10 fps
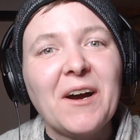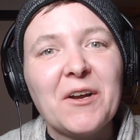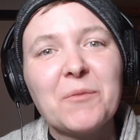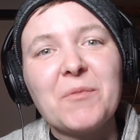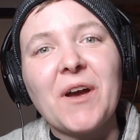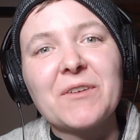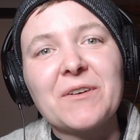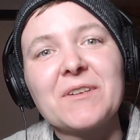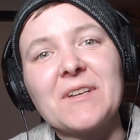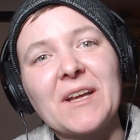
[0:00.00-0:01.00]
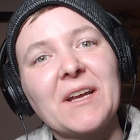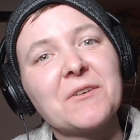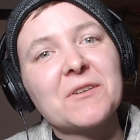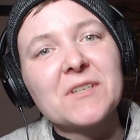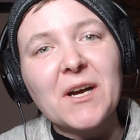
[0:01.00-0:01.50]
I hope you have a
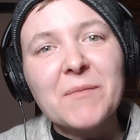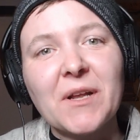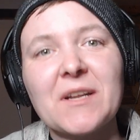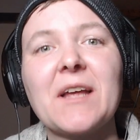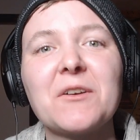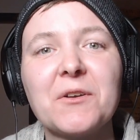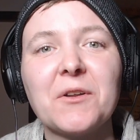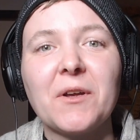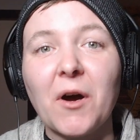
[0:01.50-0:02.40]
good time and a good